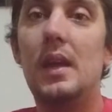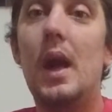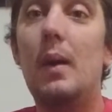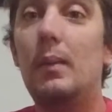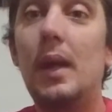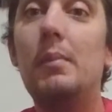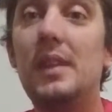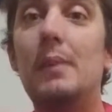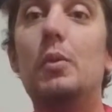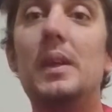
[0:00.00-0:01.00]
The other
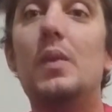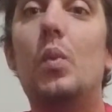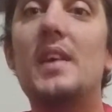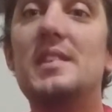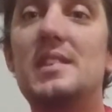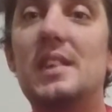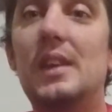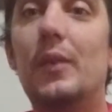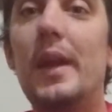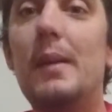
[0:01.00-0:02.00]
team will be the Western Sydney
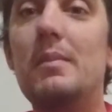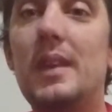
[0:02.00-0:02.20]
Rams.